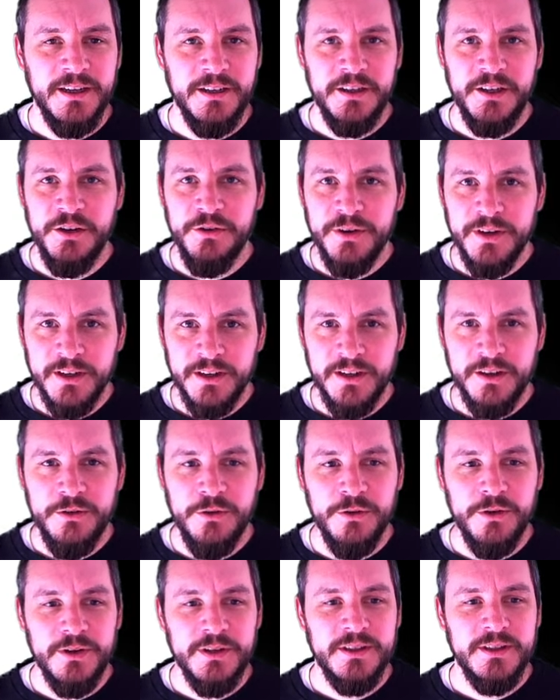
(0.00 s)
during the
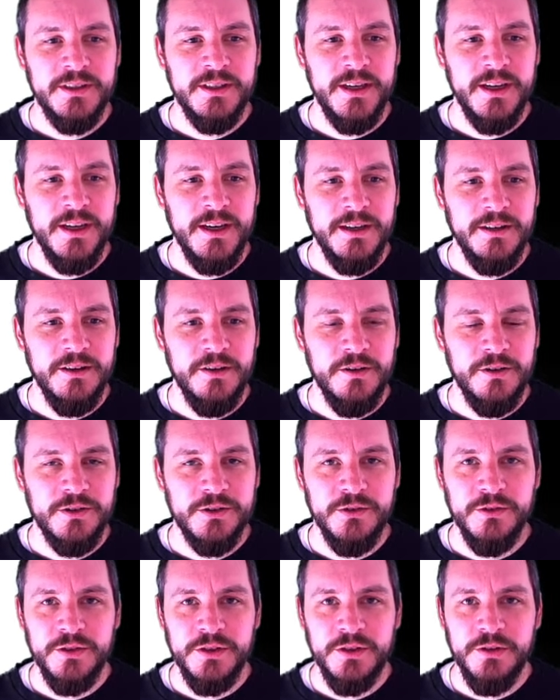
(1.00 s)
course and
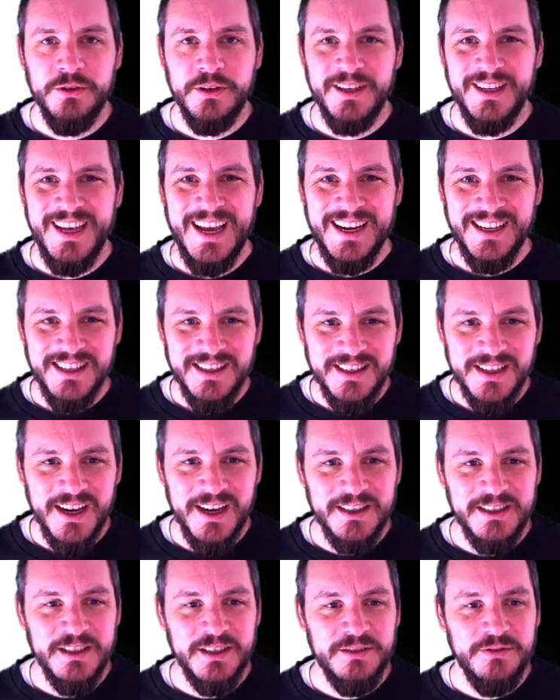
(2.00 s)
also during the
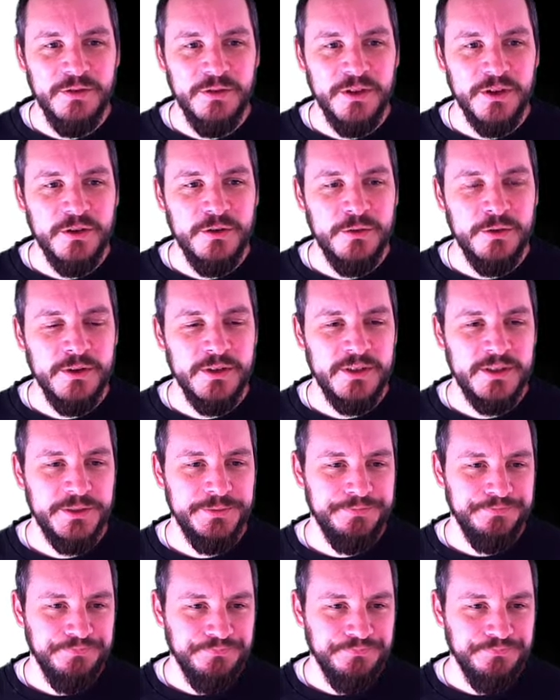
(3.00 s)
exercises for the course.